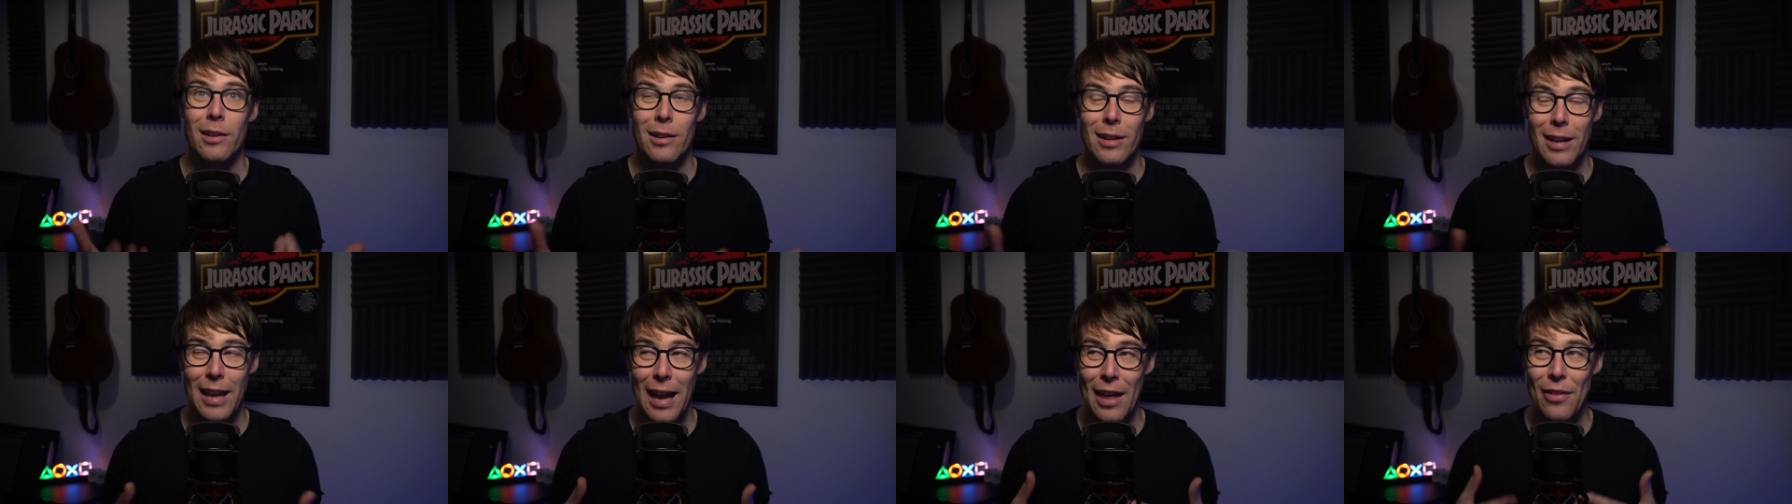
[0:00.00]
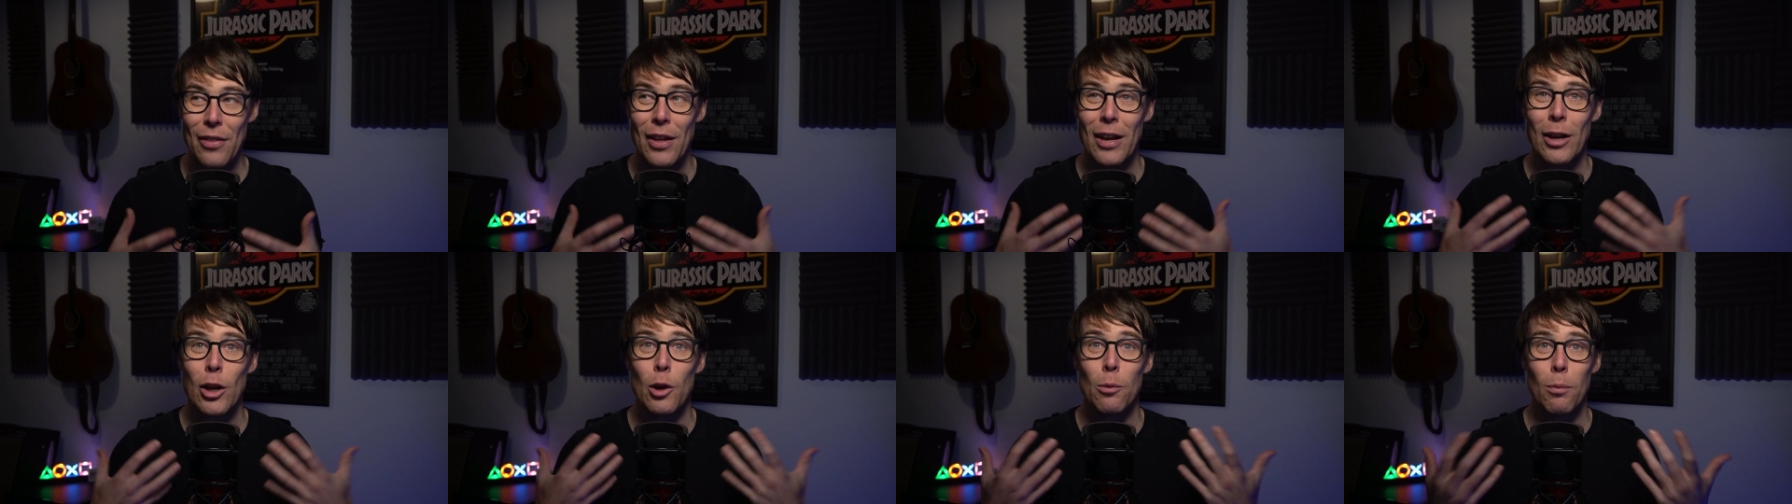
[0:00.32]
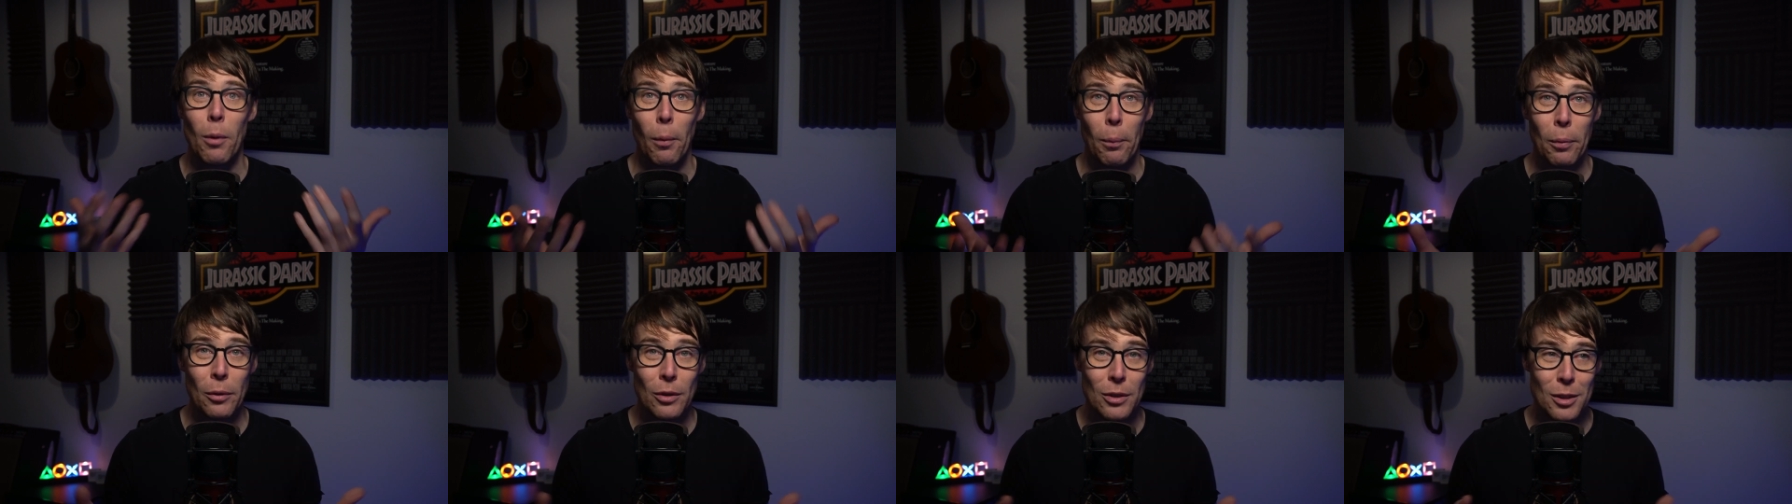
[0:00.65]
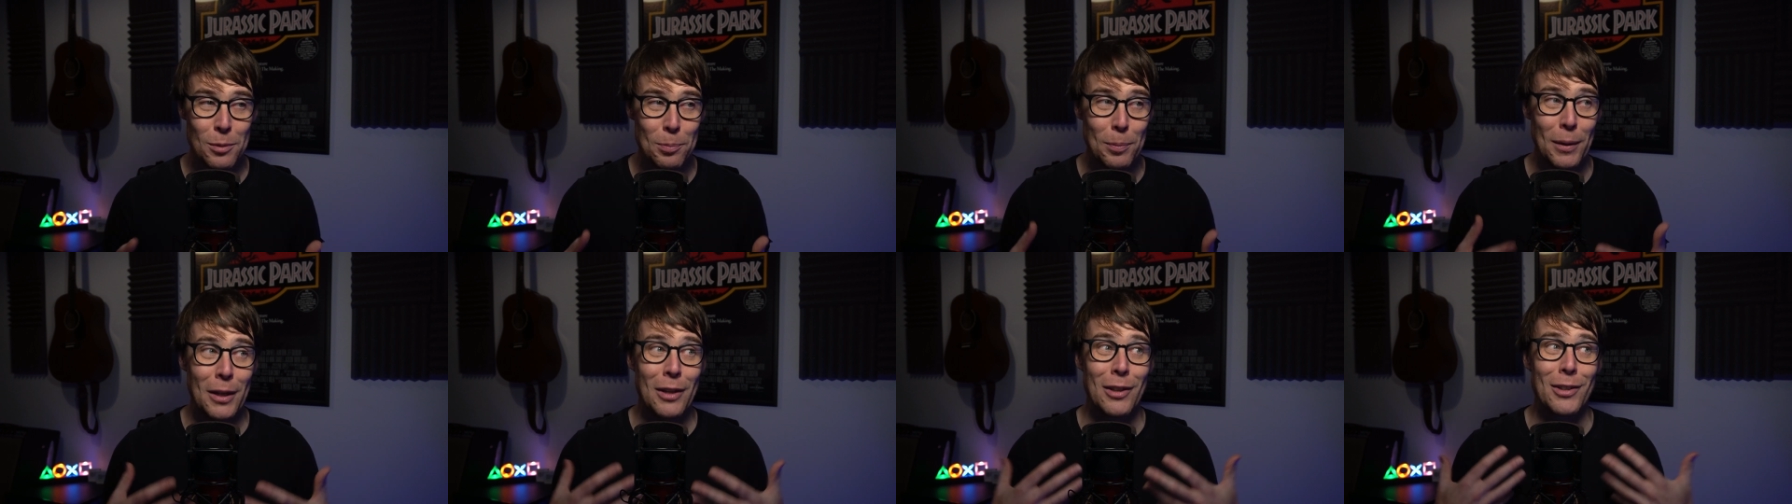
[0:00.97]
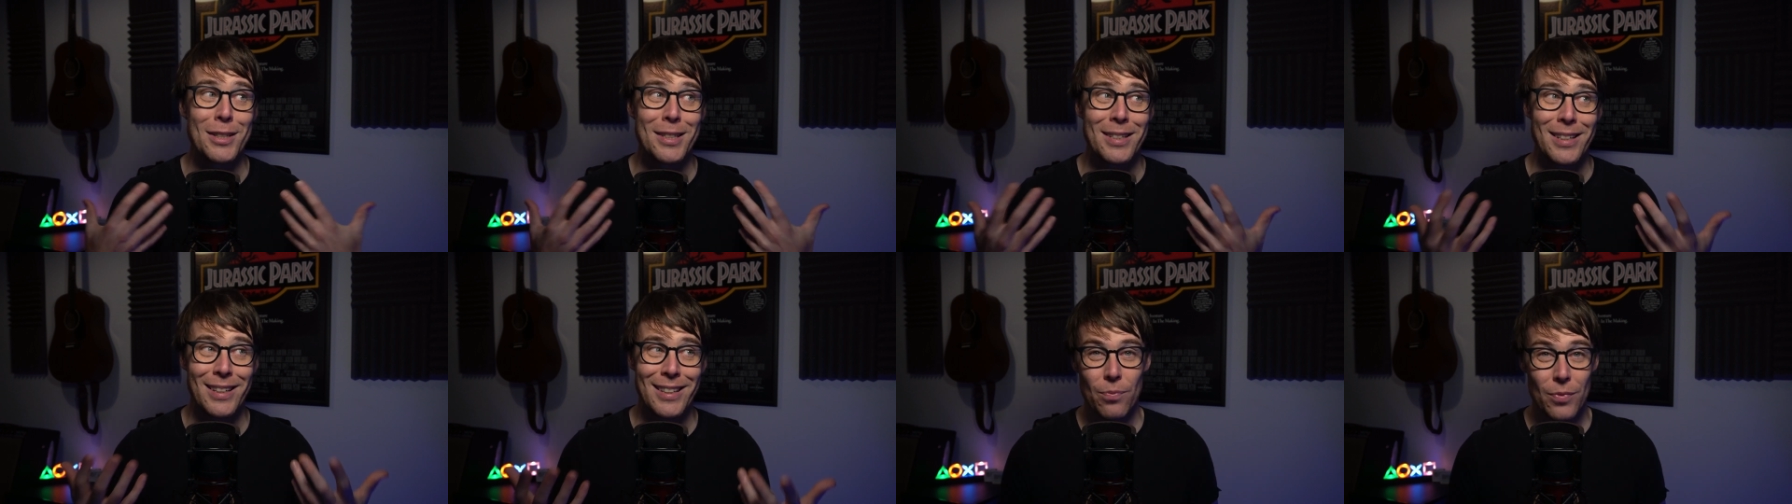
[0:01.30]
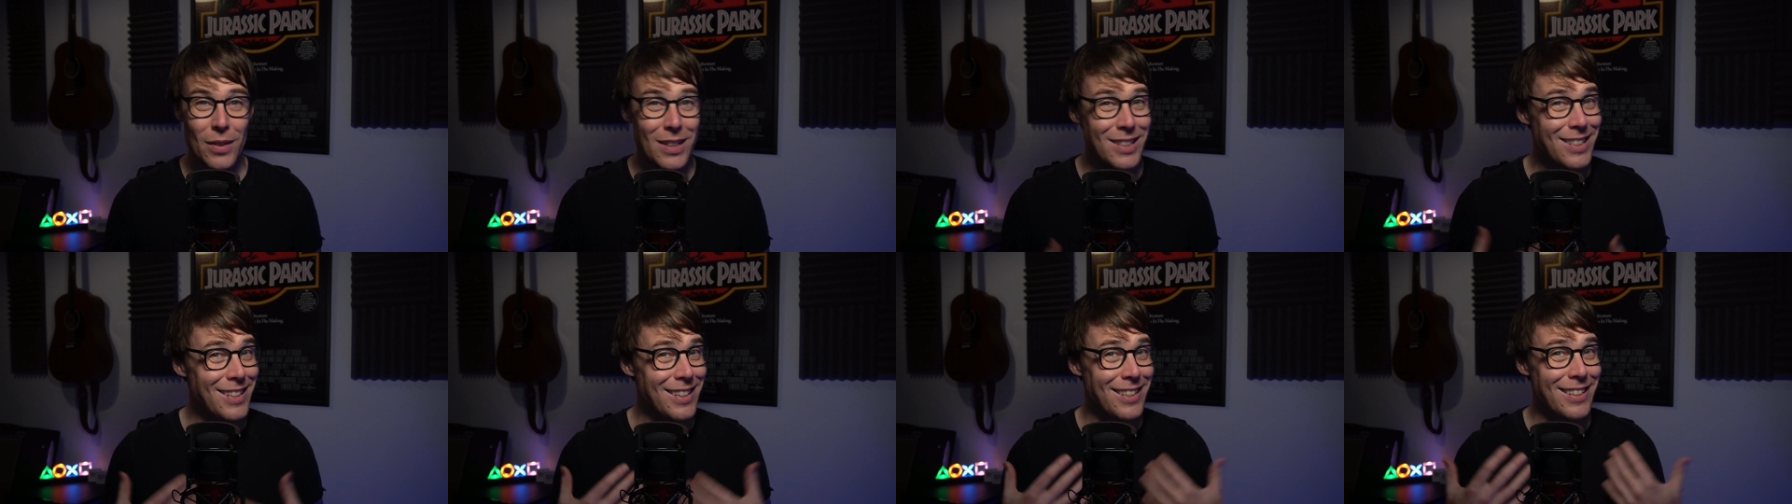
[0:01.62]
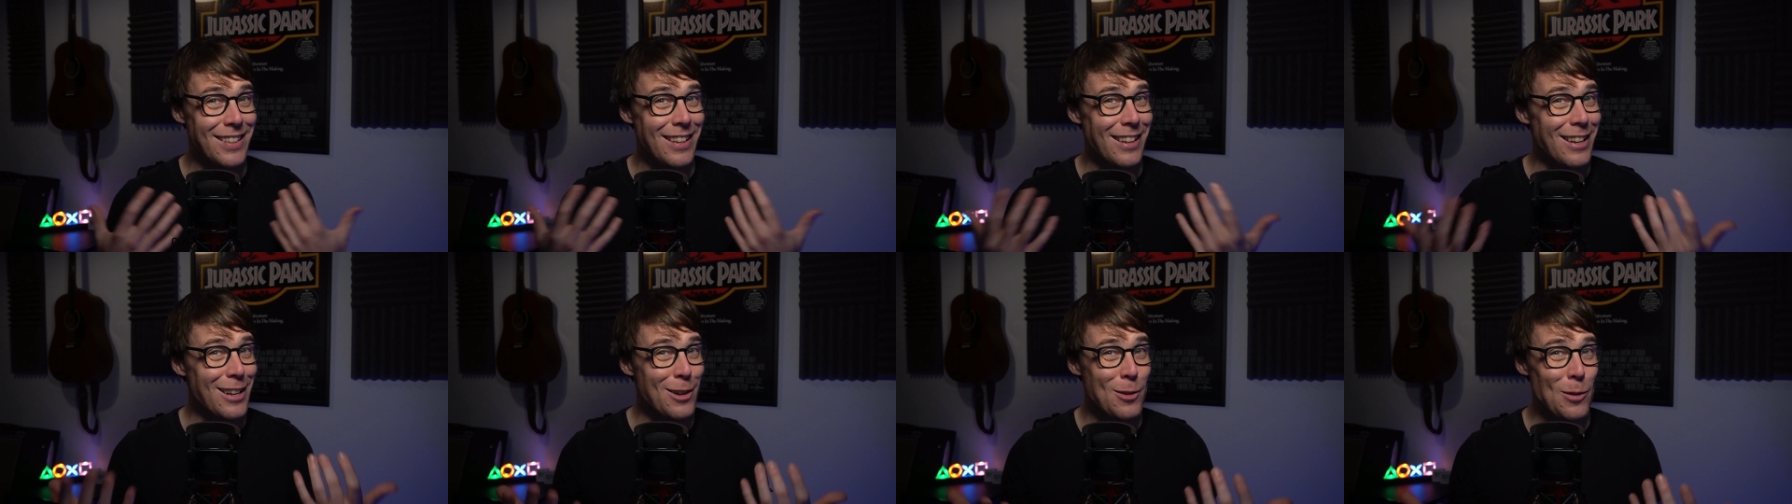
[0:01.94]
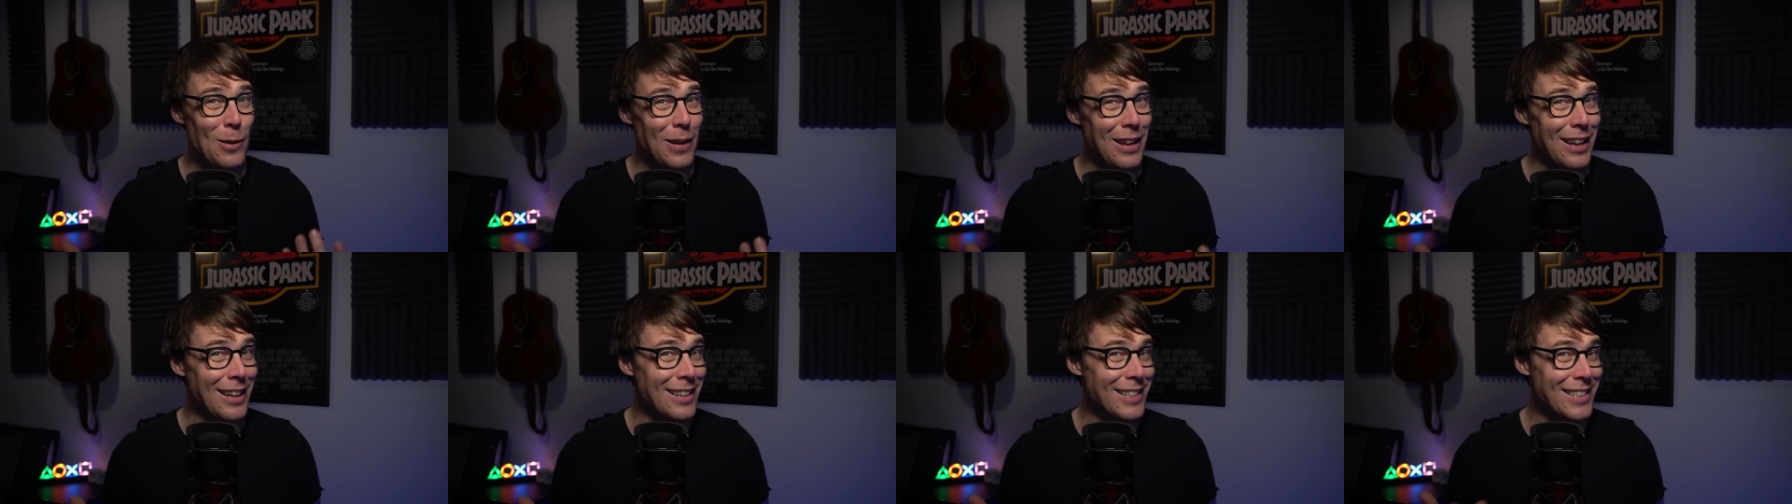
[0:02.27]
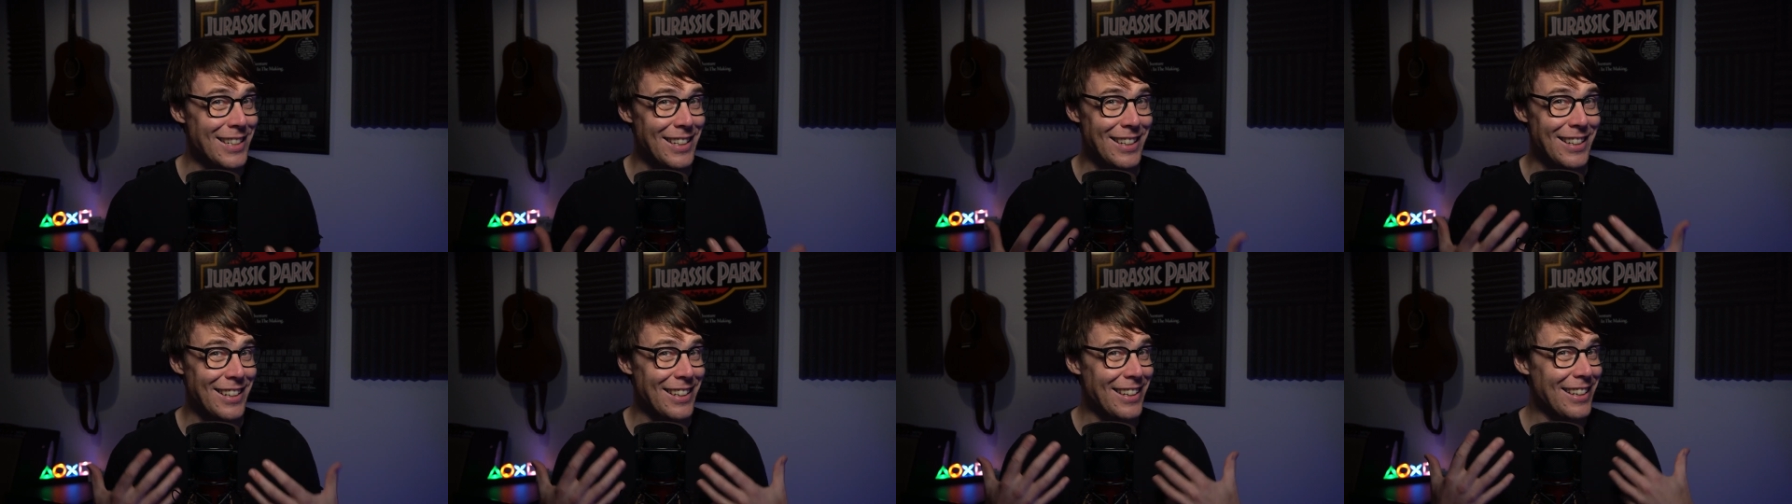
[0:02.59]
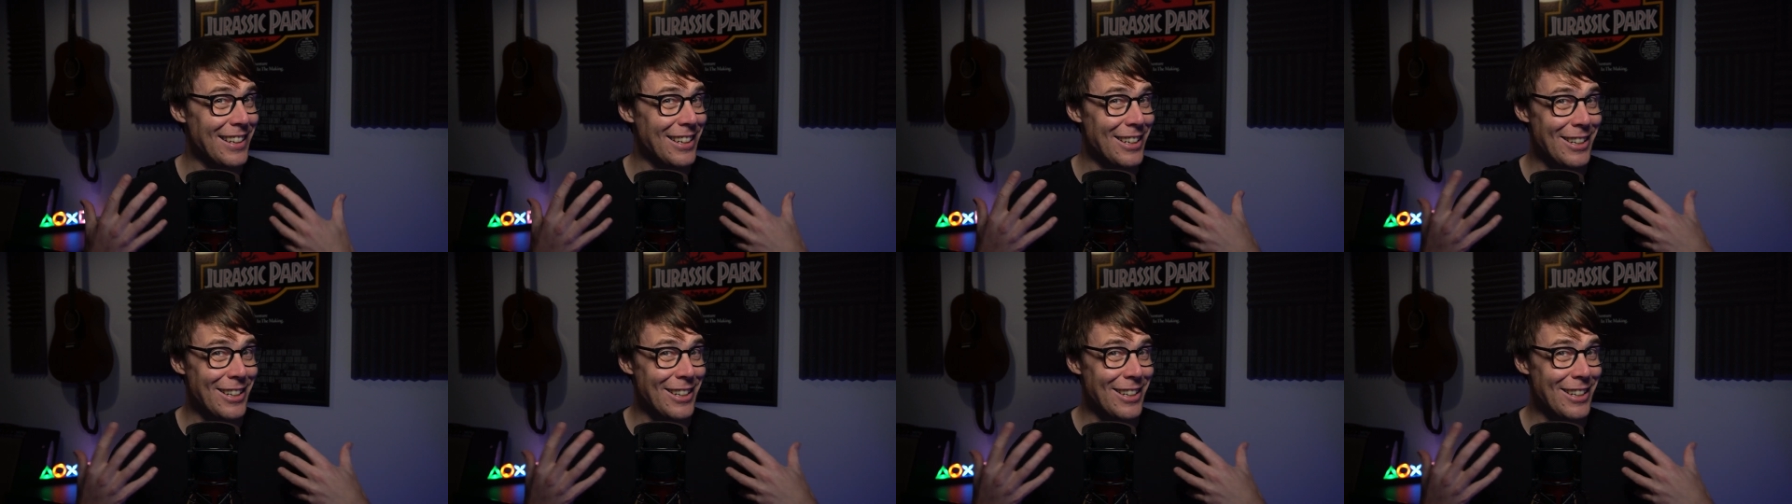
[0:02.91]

get their comeuppance, because this is the Equalizer.